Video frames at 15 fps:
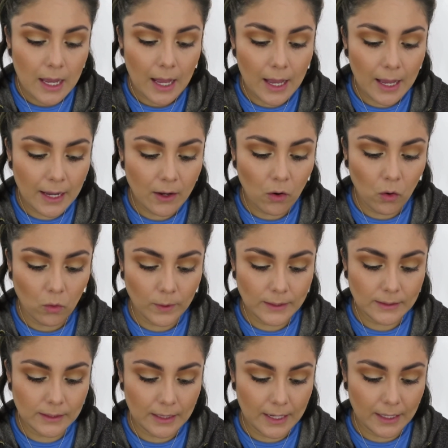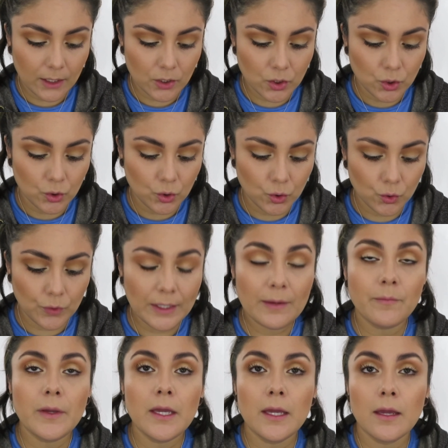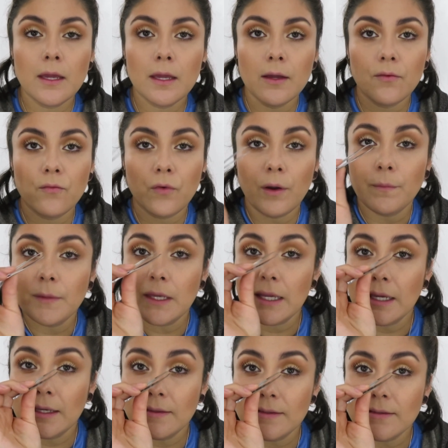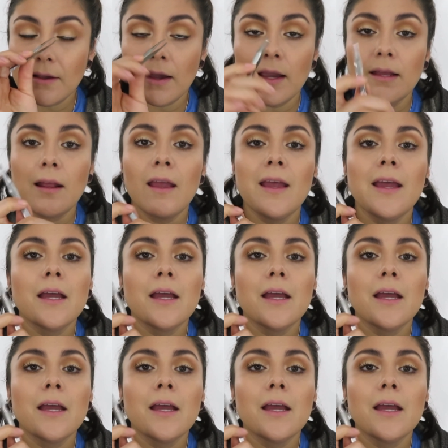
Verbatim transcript: I always like to trim from the inside.